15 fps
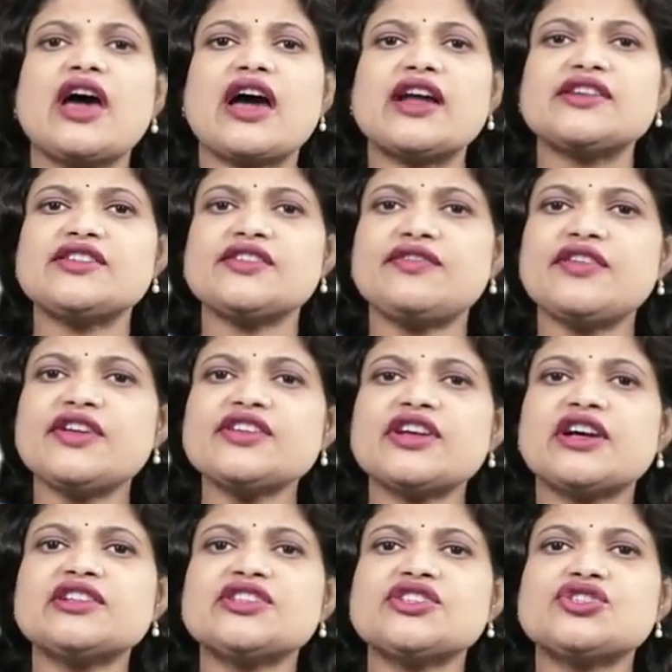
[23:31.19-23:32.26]
at different
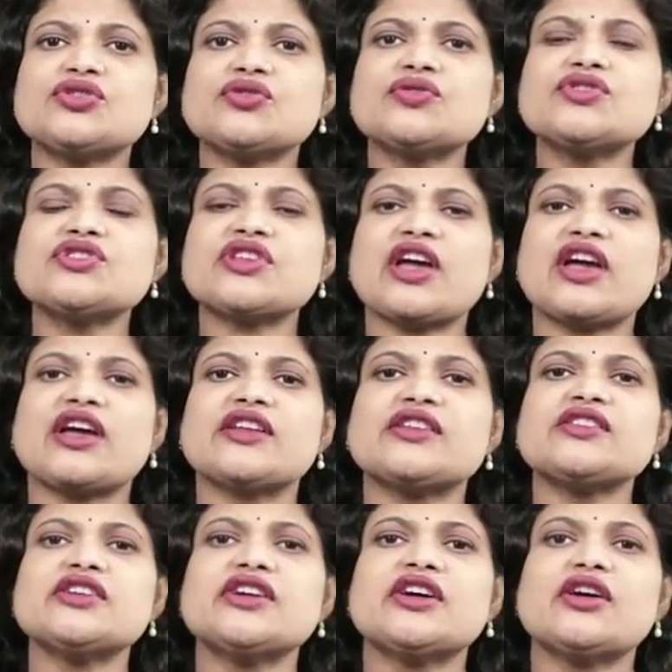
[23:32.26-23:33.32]
altitudes and